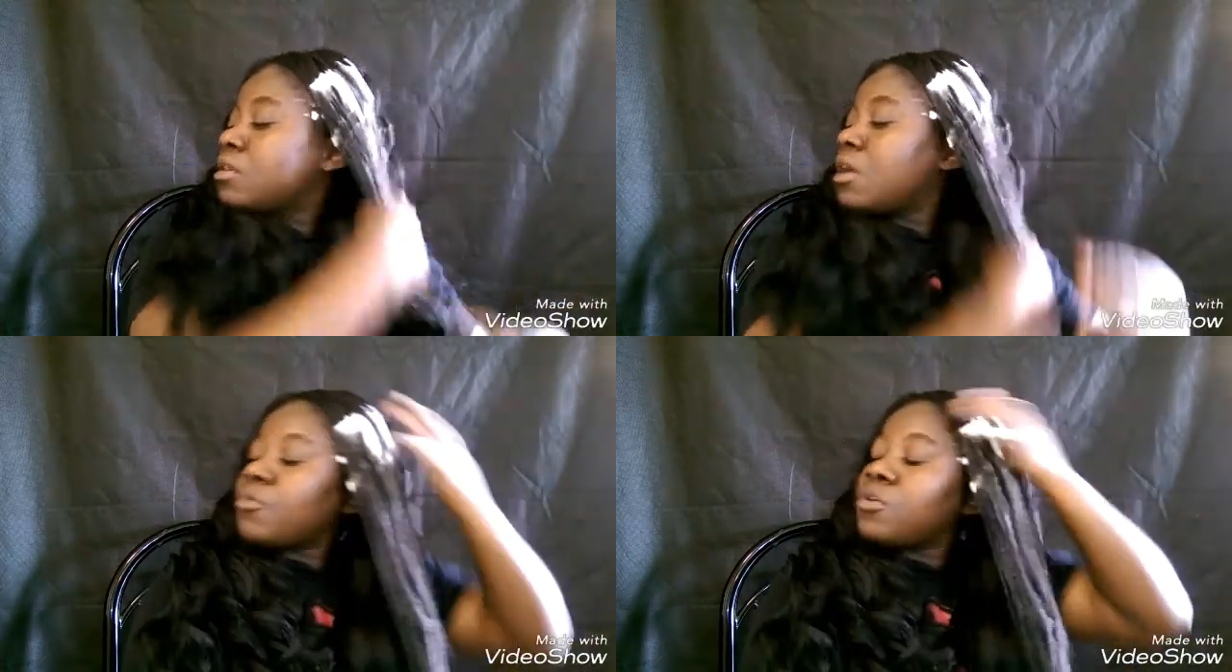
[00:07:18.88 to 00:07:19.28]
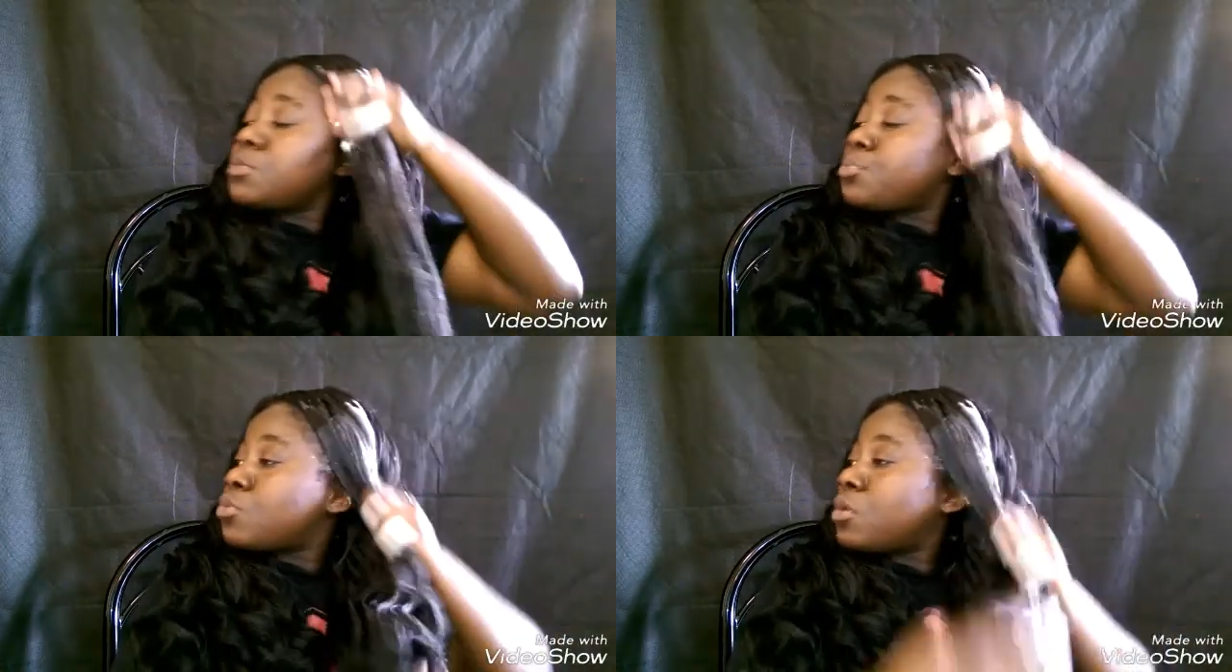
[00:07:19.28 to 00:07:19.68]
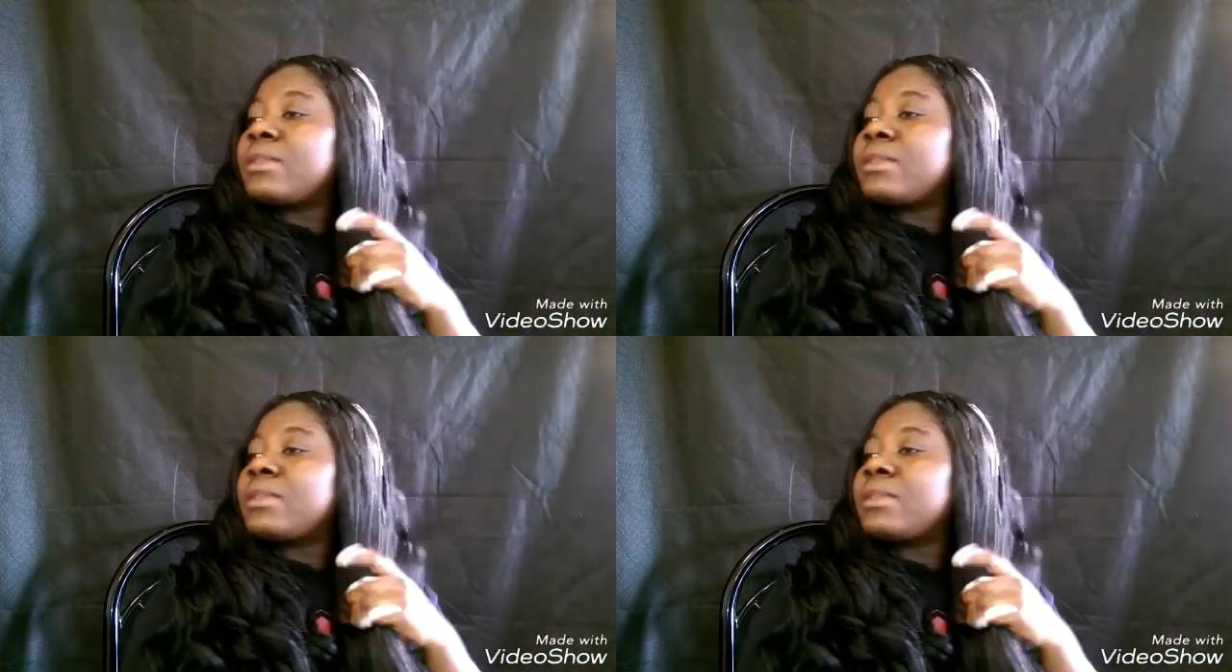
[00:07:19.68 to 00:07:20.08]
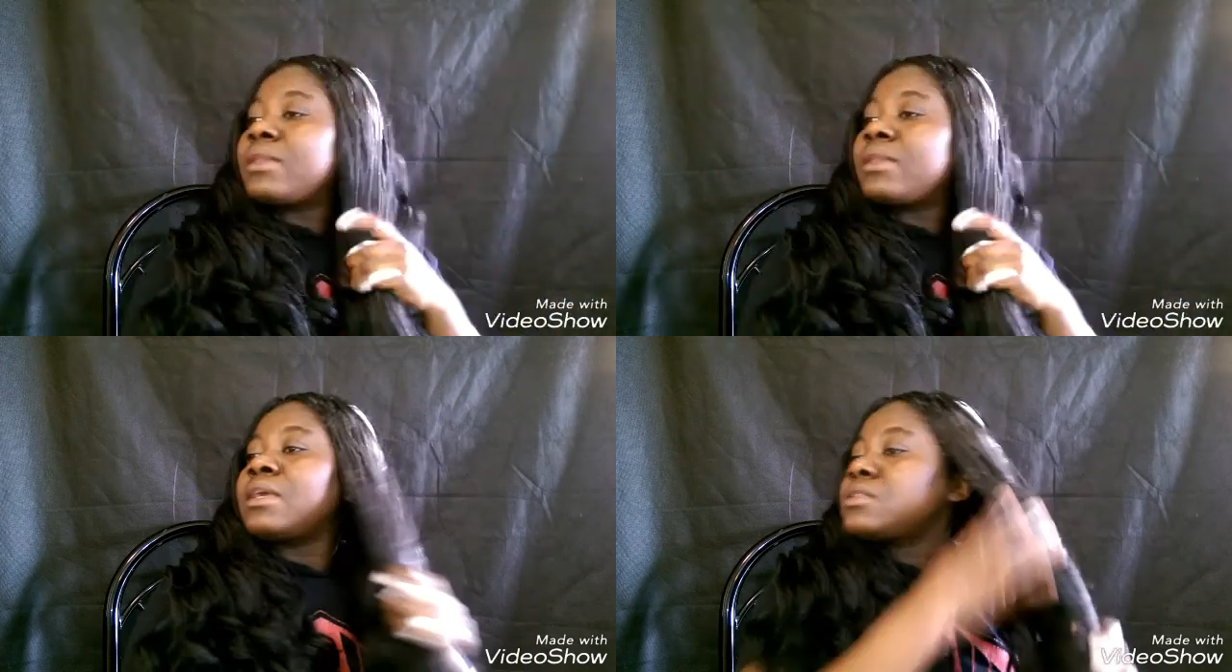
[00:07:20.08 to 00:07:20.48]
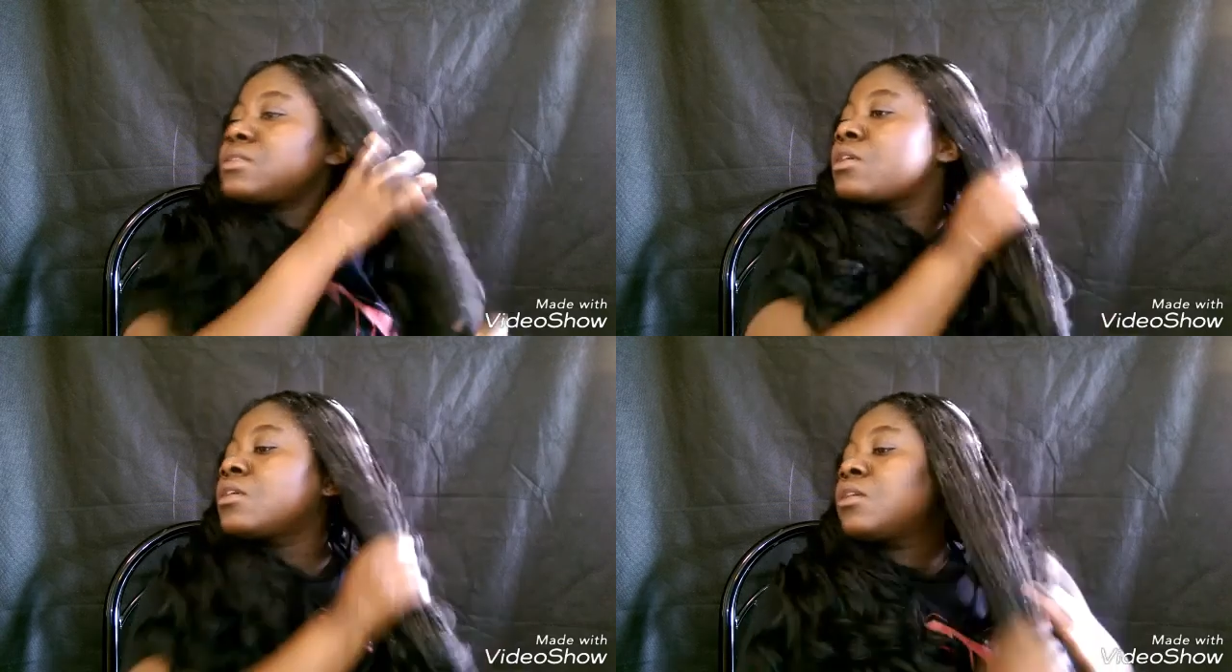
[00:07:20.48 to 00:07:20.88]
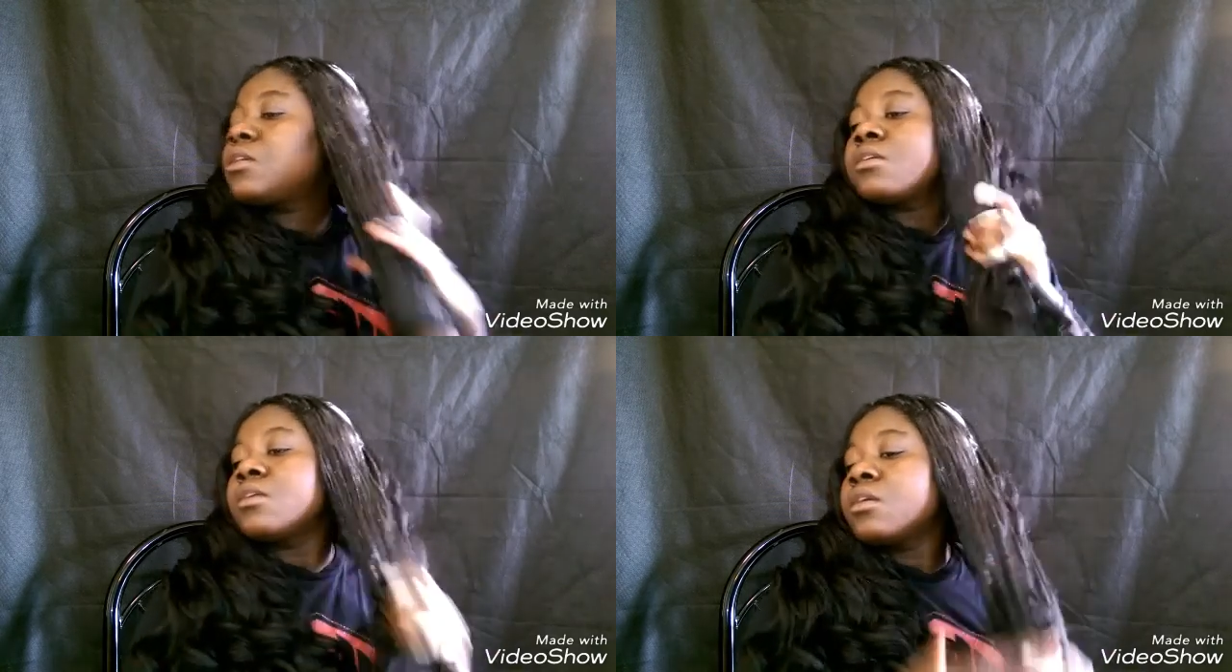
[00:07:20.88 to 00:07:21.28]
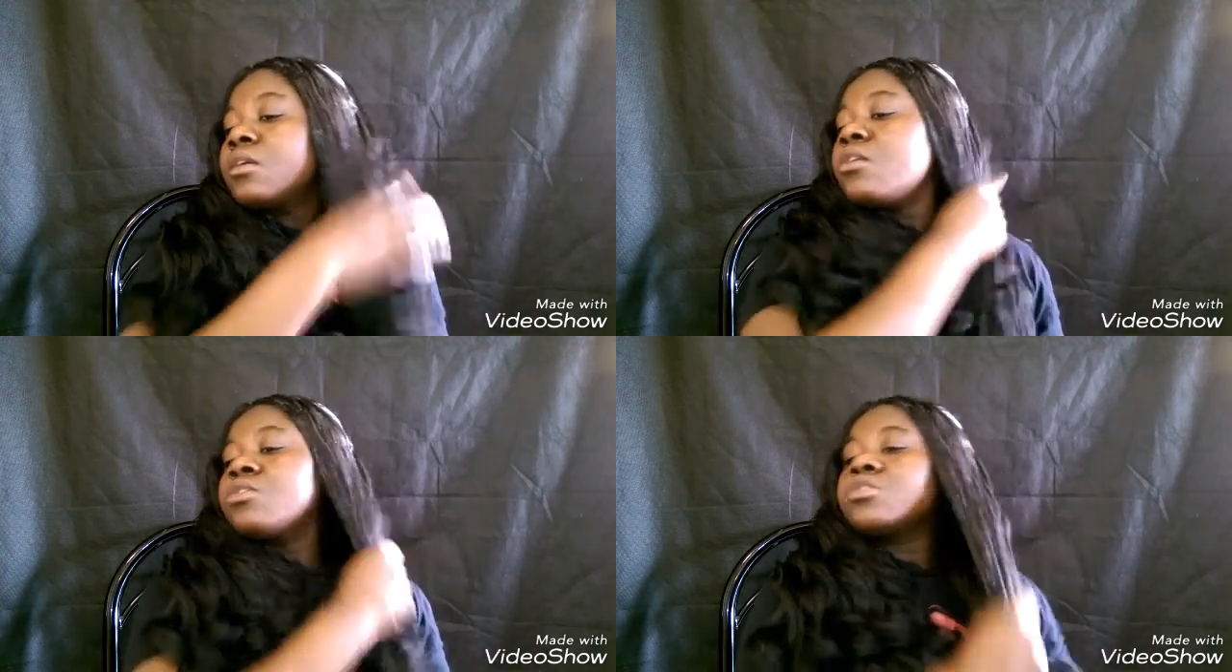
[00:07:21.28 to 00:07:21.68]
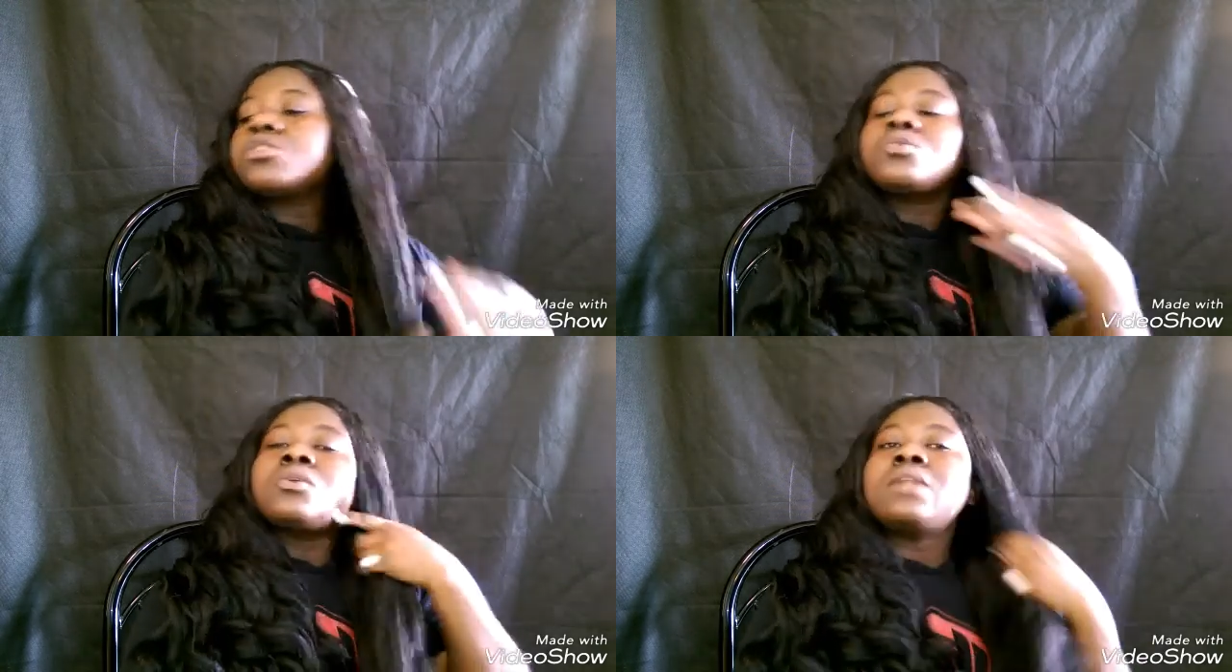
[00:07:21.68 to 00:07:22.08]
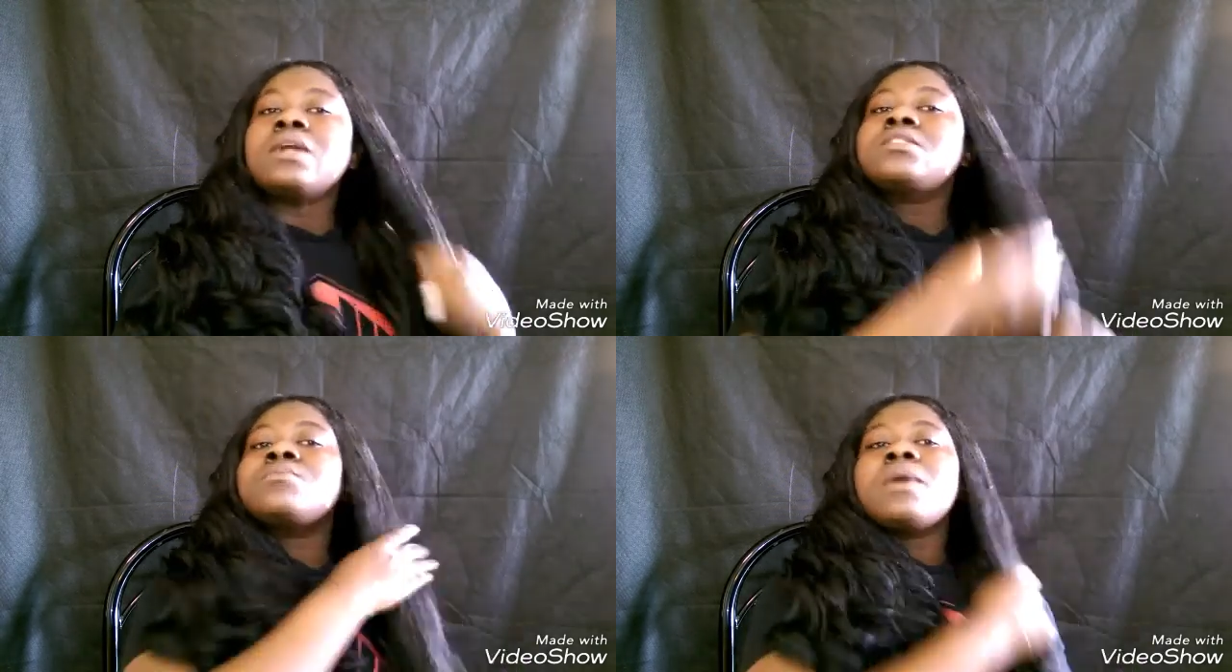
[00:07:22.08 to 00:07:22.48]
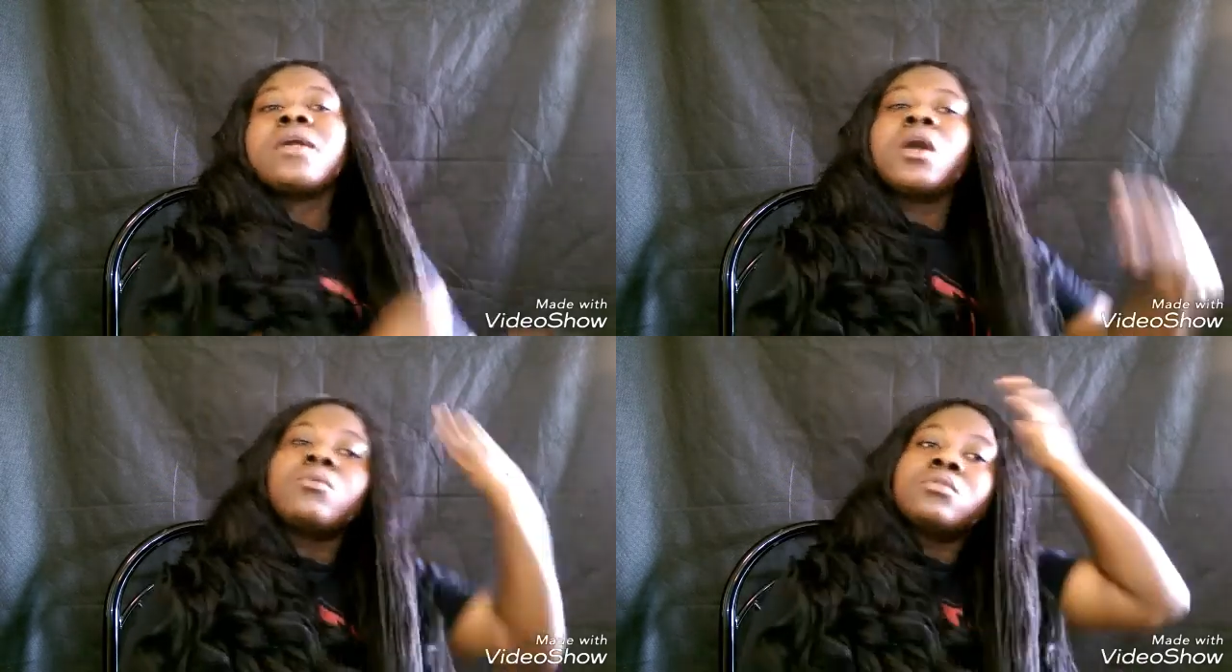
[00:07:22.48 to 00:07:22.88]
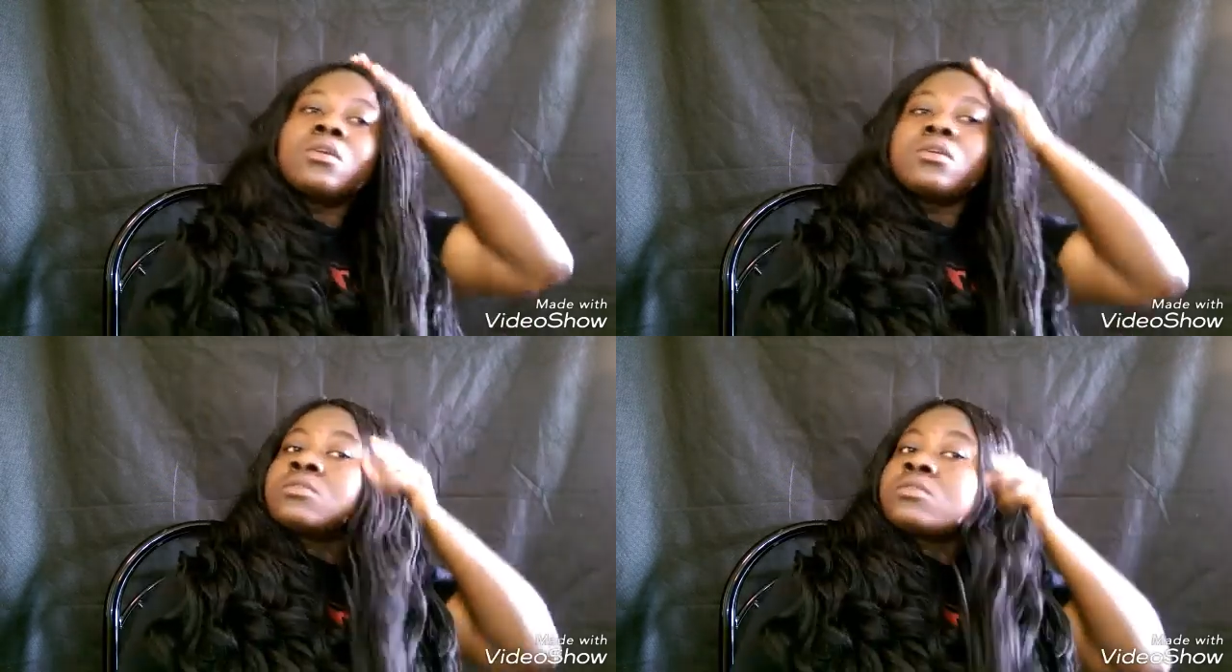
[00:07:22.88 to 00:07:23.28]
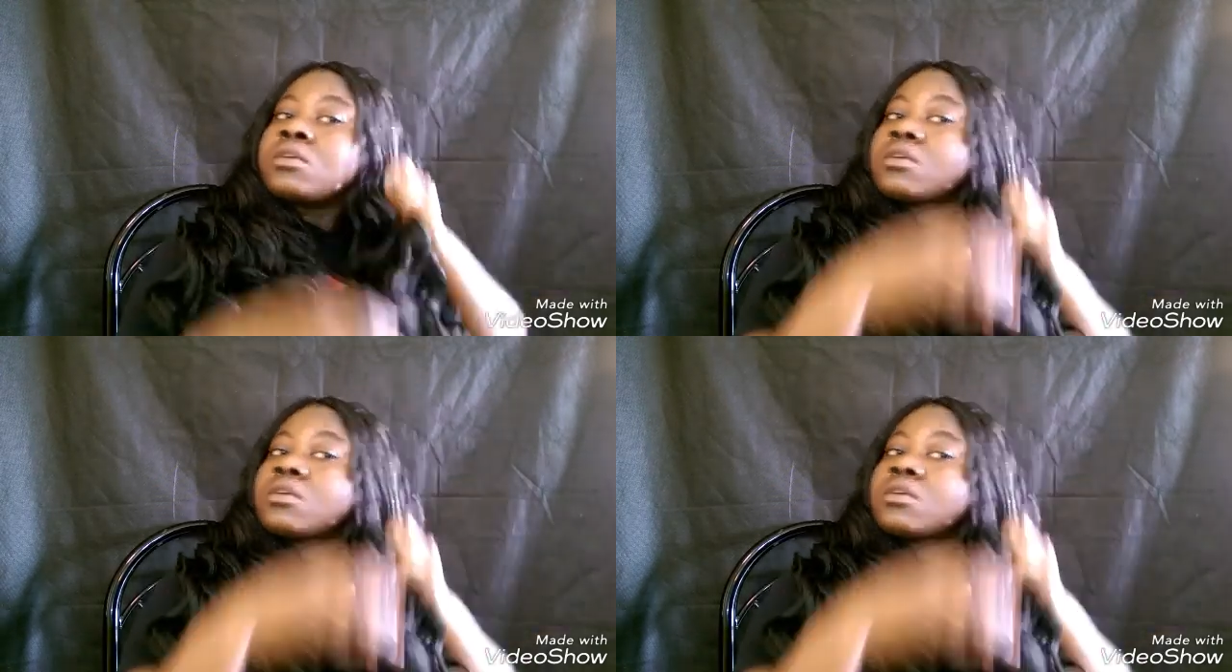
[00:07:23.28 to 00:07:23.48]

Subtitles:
I'm going to put on the hair bonnet so that my hair will not